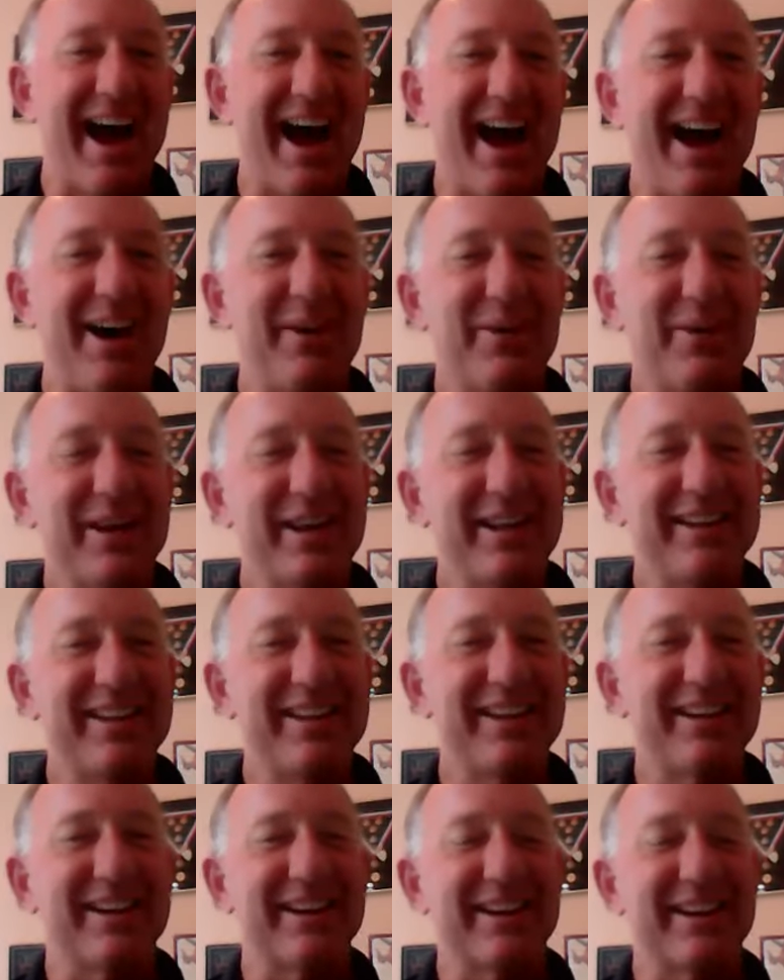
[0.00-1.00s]
how did
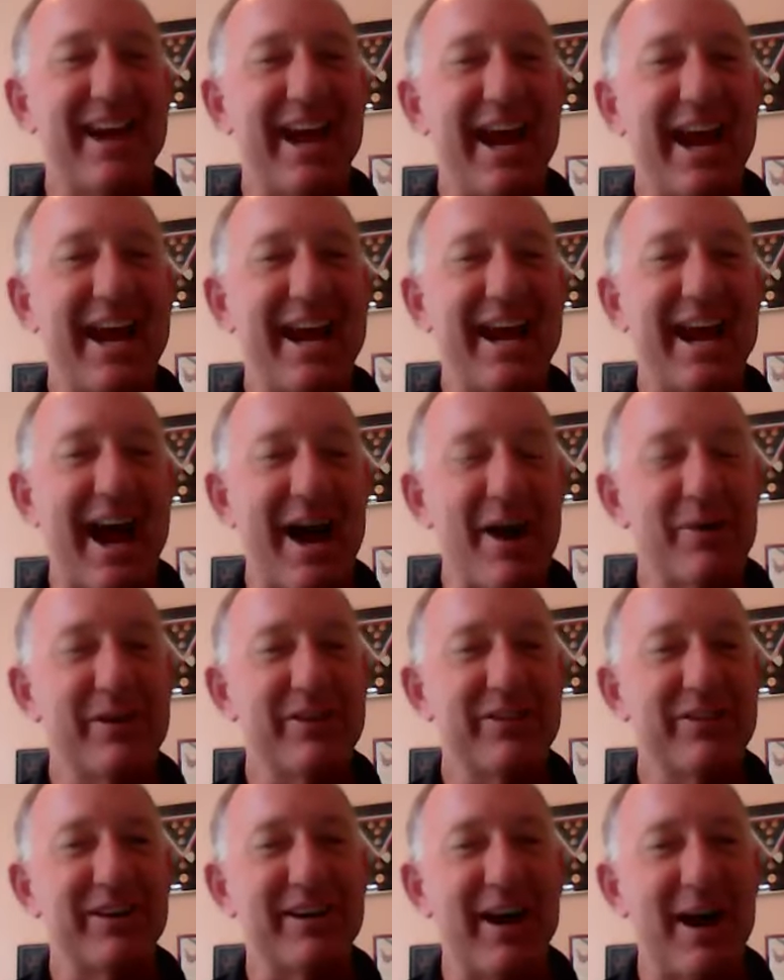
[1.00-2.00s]

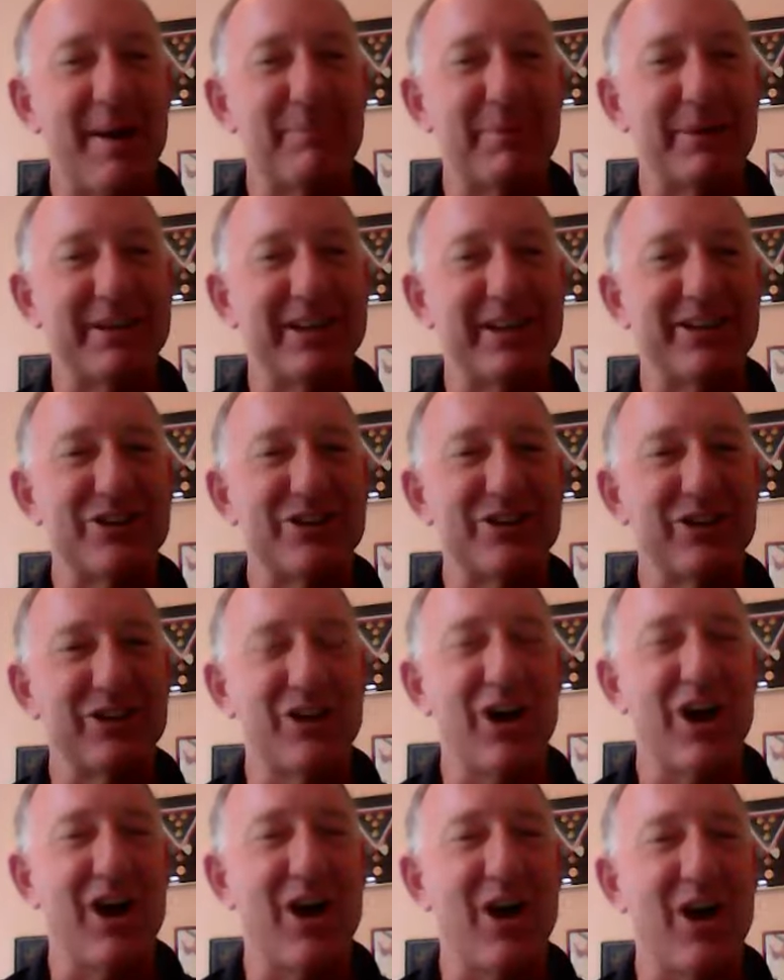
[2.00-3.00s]
the competition
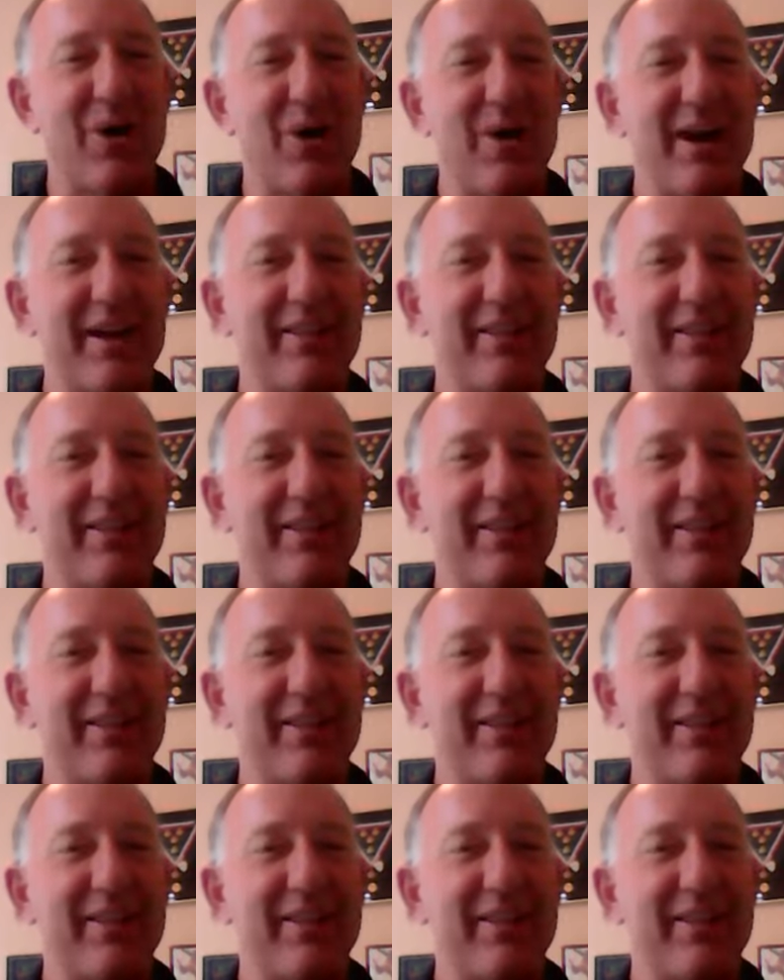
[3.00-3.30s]
go?